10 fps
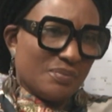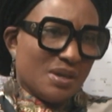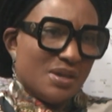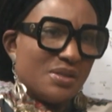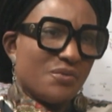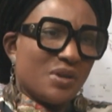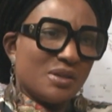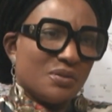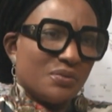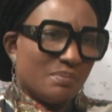The
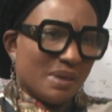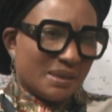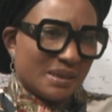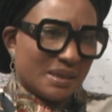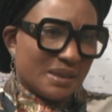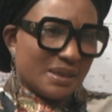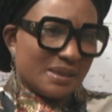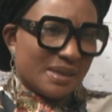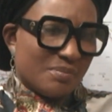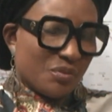fact of the matter
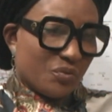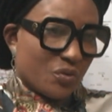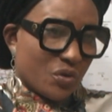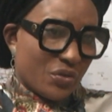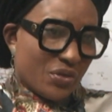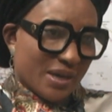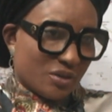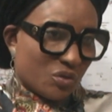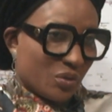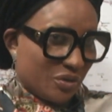is that before
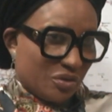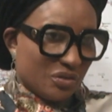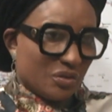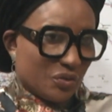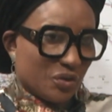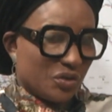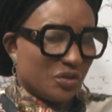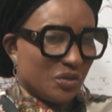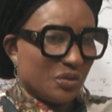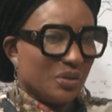that question, of course,
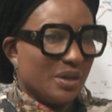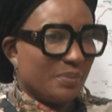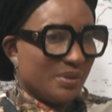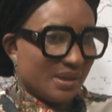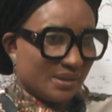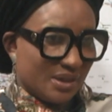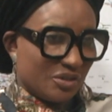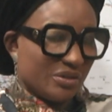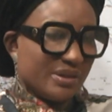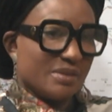a
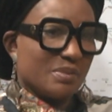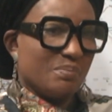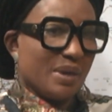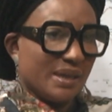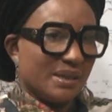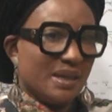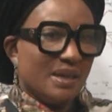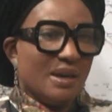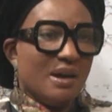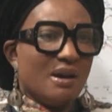presentation has been made.
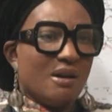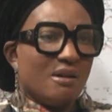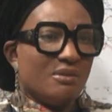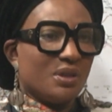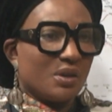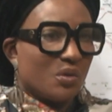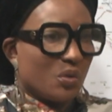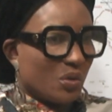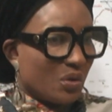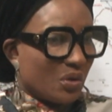The
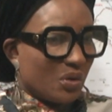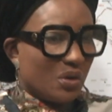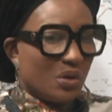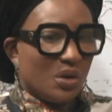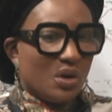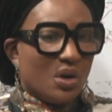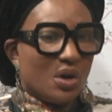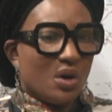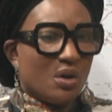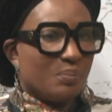core
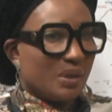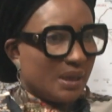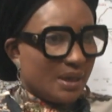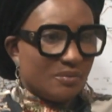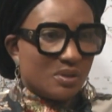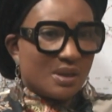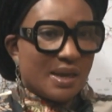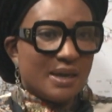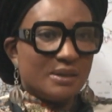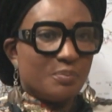beliefs
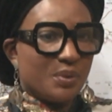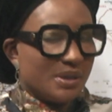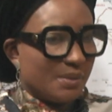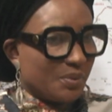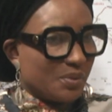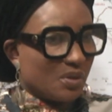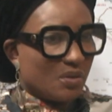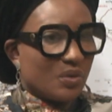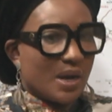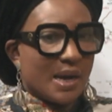and principles
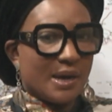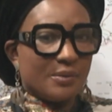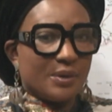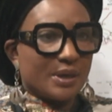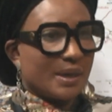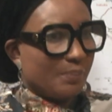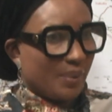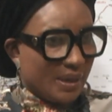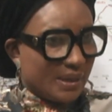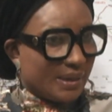of our
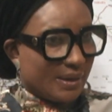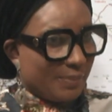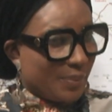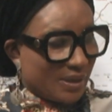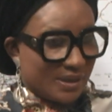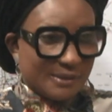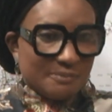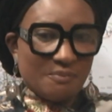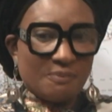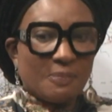campaign and our party
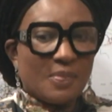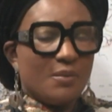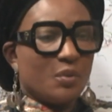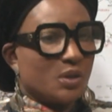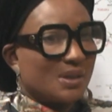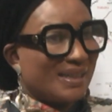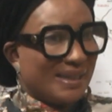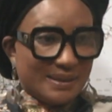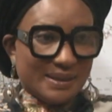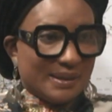was
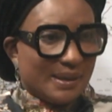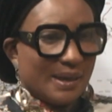clearly